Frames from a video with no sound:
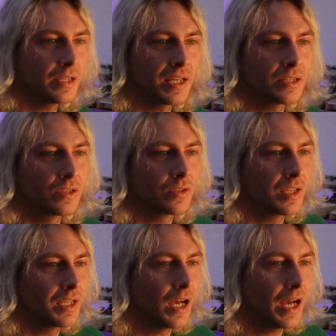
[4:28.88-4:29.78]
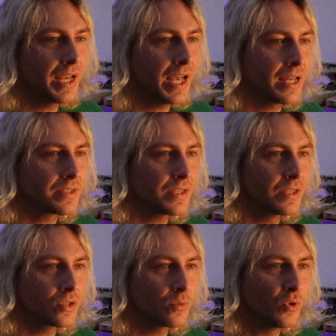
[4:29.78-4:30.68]
getting the hi-hat
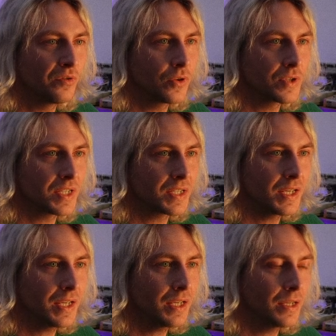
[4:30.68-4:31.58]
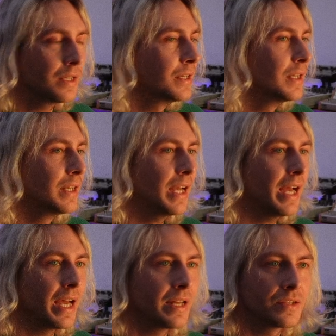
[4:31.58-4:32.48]
into Morphosis here,
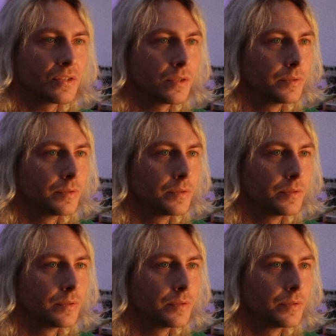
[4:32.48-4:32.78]
and